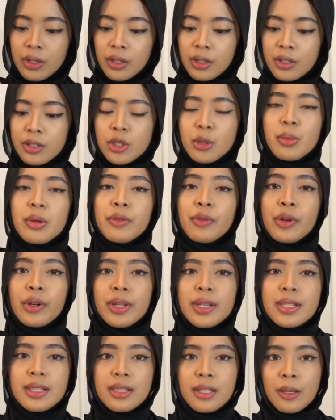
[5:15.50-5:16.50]
so before
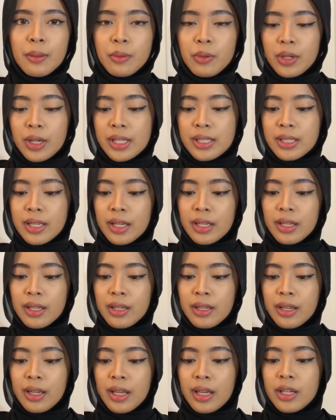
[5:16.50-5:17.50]
this step, you guys can
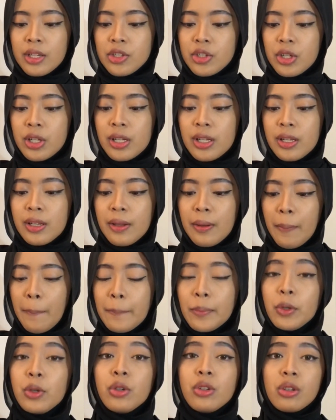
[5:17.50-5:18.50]
actually
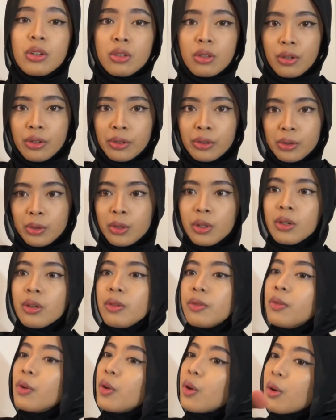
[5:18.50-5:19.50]
do your contour
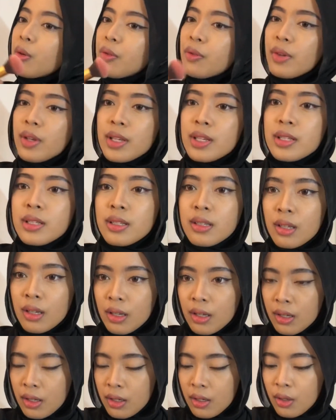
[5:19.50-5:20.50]
for your face
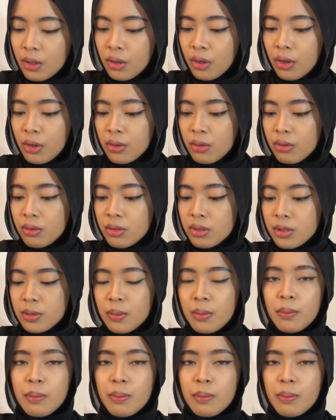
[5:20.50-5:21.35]
or your nose,